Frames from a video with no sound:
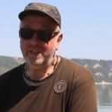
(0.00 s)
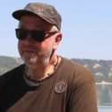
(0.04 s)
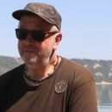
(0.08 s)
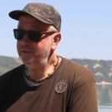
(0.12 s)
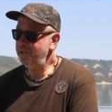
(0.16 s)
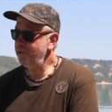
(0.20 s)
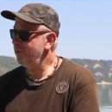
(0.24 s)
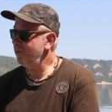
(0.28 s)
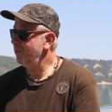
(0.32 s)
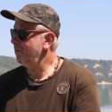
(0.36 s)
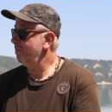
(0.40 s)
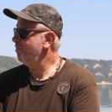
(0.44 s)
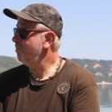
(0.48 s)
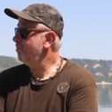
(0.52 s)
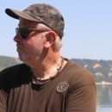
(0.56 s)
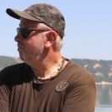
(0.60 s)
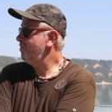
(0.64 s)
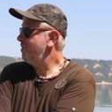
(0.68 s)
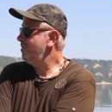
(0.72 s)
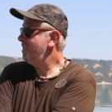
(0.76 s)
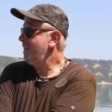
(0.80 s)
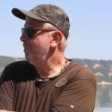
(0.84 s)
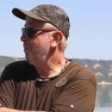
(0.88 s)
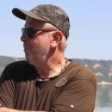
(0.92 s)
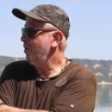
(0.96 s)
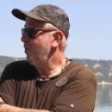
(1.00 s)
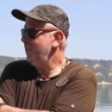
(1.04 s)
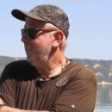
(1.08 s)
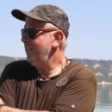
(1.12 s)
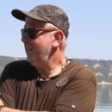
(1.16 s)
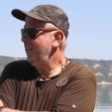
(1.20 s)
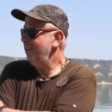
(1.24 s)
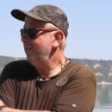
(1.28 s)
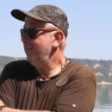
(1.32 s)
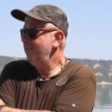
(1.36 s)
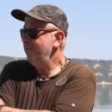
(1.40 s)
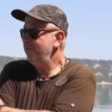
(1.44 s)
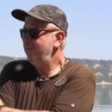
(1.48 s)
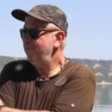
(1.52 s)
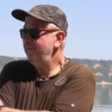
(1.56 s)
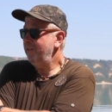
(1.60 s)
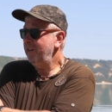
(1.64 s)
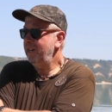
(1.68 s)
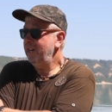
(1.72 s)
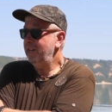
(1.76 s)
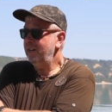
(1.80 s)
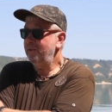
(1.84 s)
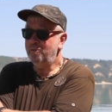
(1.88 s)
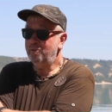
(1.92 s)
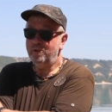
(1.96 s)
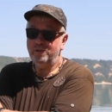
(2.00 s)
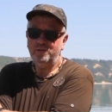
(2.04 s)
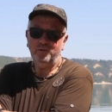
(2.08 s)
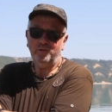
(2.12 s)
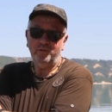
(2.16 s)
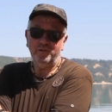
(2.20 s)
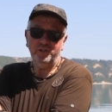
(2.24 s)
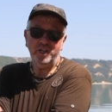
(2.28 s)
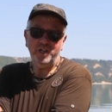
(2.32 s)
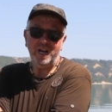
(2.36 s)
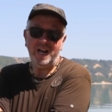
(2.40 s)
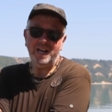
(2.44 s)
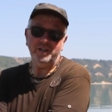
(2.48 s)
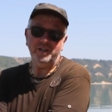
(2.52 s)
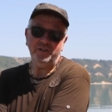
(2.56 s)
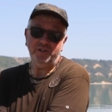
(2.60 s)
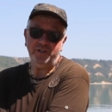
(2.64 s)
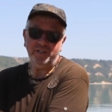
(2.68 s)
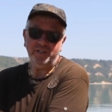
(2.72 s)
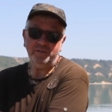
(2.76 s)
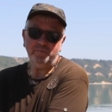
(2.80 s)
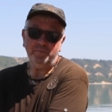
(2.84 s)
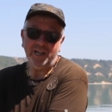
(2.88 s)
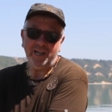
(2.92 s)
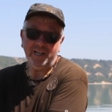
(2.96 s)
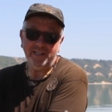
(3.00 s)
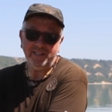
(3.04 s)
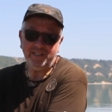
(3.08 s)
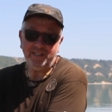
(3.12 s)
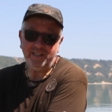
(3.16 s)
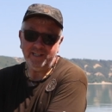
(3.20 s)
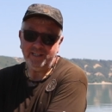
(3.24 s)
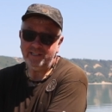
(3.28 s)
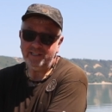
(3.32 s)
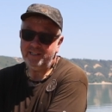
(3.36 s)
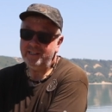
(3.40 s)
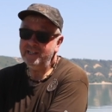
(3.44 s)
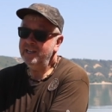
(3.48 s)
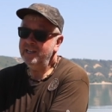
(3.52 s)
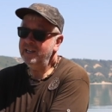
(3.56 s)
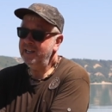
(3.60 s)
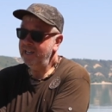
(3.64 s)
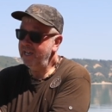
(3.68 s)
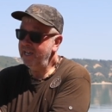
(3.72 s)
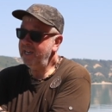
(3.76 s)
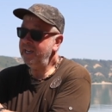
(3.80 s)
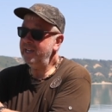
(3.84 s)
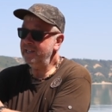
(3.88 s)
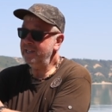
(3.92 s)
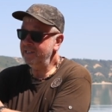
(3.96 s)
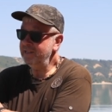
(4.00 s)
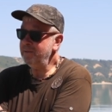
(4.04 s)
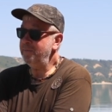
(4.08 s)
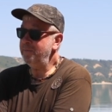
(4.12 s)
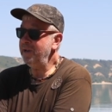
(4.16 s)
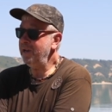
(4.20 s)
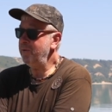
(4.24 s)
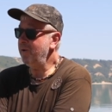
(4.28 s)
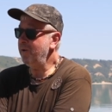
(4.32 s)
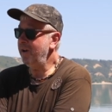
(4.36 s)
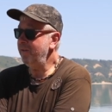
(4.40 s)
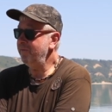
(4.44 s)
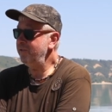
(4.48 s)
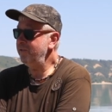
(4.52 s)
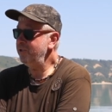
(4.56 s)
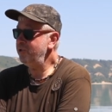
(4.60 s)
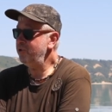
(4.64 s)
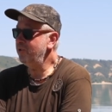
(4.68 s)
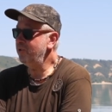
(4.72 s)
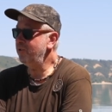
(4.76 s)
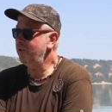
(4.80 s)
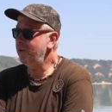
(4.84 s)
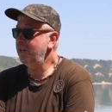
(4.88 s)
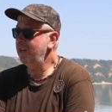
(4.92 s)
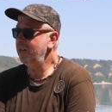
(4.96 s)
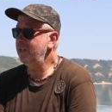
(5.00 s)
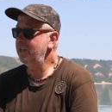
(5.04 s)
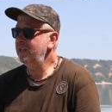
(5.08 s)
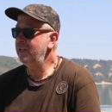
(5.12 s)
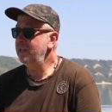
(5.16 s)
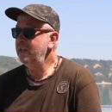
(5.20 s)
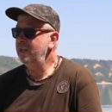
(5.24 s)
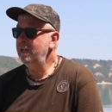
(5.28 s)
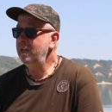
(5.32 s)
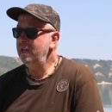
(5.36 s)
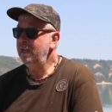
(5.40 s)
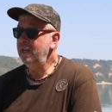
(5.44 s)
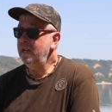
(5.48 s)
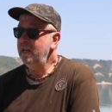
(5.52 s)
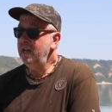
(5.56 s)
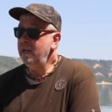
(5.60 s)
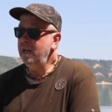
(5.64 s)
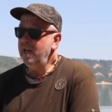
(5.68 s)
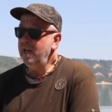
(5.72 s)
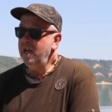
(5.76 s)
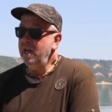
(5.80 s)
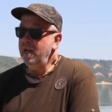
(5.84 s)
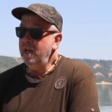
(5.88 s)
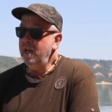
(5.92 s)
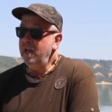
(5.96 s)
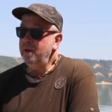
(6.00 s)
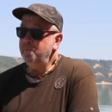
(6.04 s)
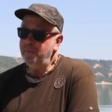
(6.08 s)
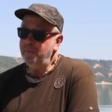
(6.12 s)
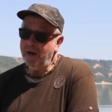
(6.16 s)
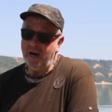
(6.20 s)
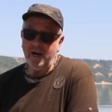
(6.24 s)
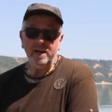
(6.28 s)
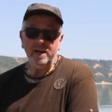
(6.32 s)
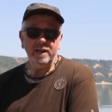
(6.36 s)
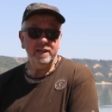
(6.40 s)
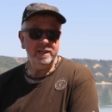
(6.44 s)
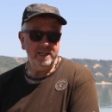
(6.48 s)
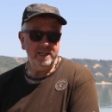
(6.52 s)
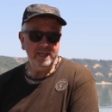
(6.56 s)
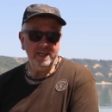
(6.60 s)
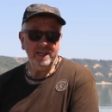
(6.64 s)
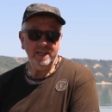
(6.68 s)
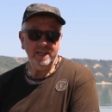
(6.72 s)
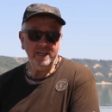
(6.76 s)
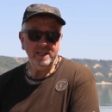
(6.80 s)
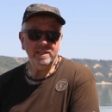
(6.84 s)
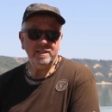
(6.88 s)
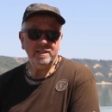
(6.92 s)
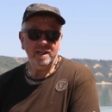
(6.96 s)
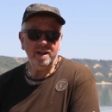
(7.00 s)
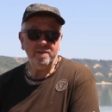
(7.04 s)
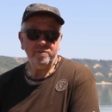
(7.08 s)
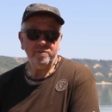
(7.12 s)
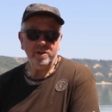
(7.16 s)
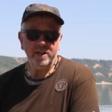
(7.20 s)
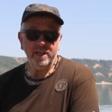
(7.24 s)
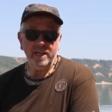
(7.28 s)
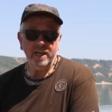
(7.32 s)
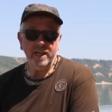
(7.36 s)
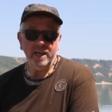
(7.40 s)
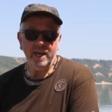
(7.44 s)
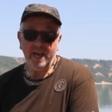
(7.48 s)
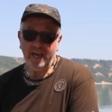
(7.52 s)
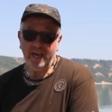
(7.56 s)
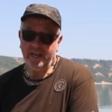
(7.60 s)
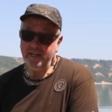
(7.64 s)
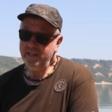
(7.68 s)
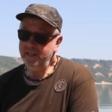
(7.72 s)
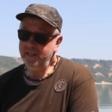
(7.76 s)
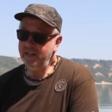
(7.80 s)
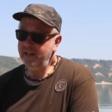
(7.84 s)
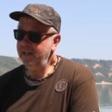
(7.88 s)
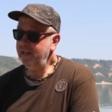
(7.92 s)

gives you some idea of uh, what sort of challenge this place is. It is a big one for sure, but it is lovely and